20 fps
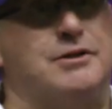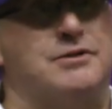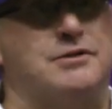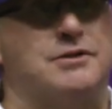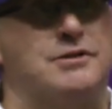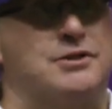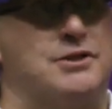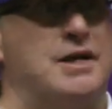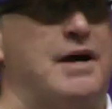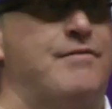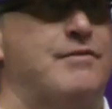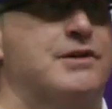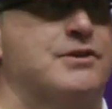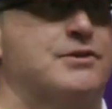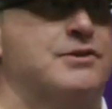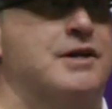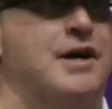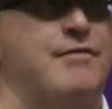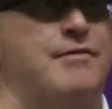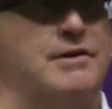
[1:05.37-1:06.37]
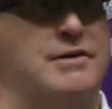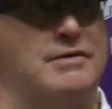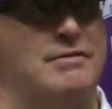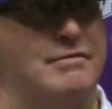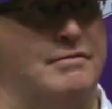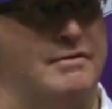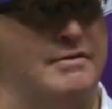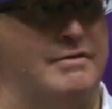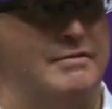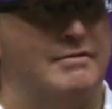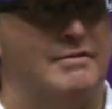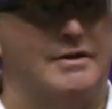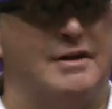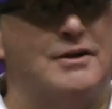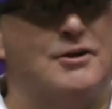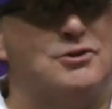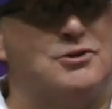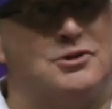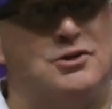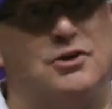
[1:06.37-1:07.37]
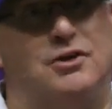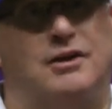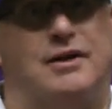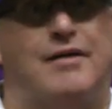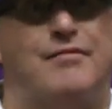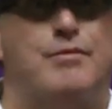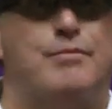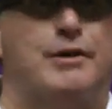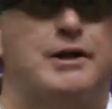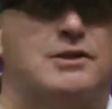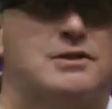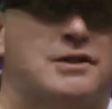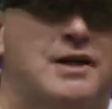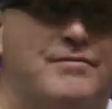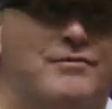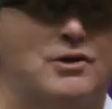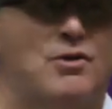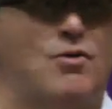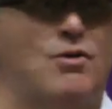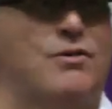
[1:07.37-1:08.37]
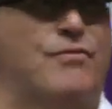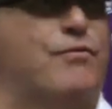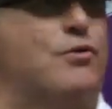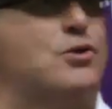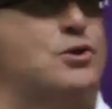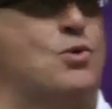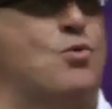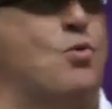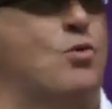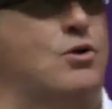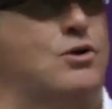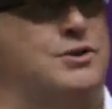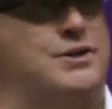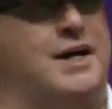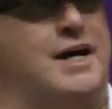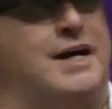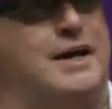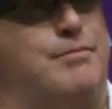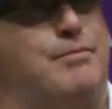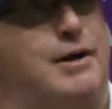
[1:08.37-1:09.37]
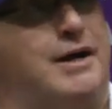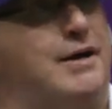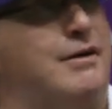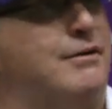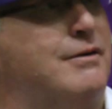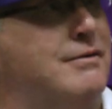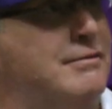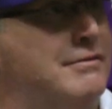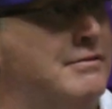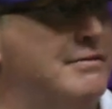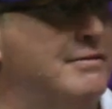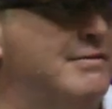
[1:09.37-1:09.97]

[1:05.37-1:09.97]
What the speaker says: It's 7-7, and there's still 11 minutes left to go in the first quarter attacking Baylor.